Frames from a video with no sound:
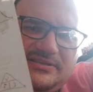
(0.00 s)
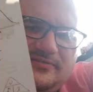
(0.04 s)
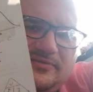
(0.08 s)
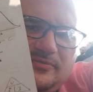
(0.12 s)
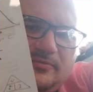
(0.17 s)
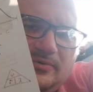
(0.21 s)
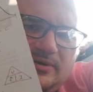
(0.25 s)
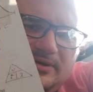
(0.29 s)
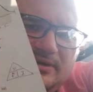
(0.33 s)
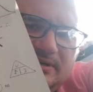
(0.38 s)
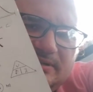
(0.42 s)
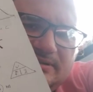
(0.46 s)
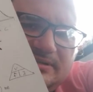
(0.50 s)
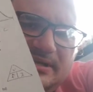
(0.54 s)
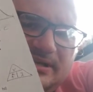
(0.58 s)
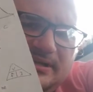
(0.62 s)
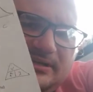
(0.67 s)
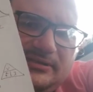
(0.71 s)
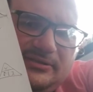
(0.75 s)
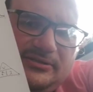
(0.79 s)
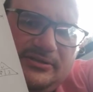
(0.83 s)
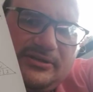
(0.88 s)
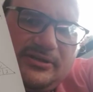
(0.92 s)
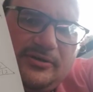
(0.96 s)
If you wanted to
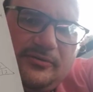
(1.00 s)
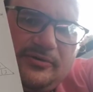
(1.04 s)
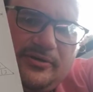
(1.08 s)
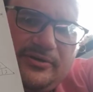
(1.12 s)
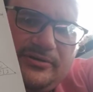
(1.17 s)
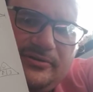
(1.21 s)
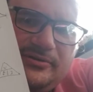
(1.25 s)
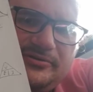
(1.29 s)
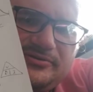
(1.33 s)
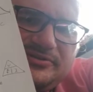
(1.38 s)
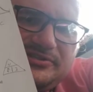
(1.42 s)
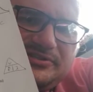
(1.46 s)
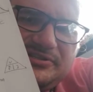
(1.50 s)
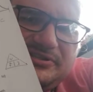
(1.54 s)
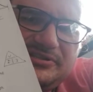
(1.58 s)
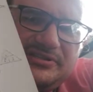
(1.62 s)
take a look at one of those and